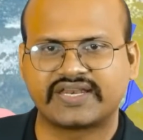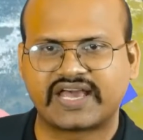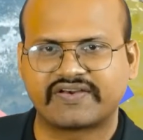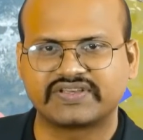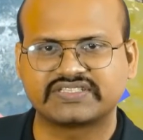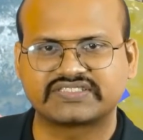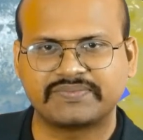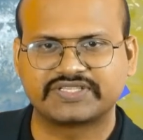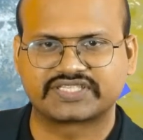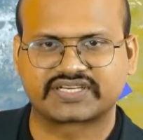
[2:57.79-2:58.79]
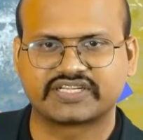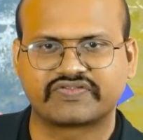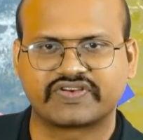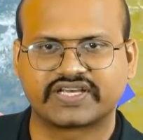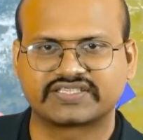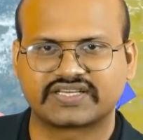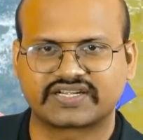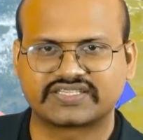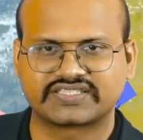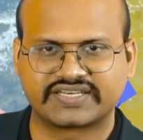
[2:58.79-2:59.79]
having semicircles where the
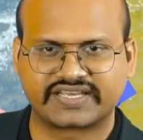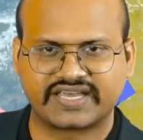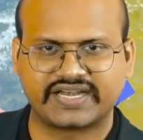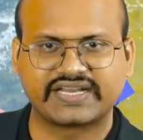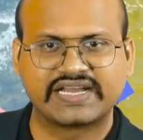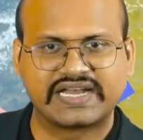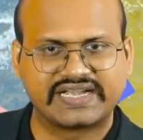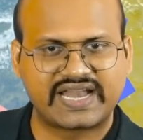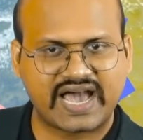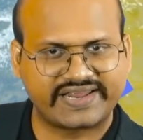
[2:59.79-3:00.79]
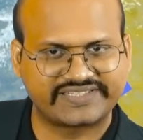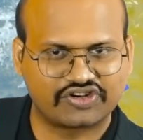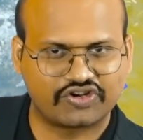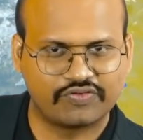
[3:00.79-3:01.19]
circles indicate direction of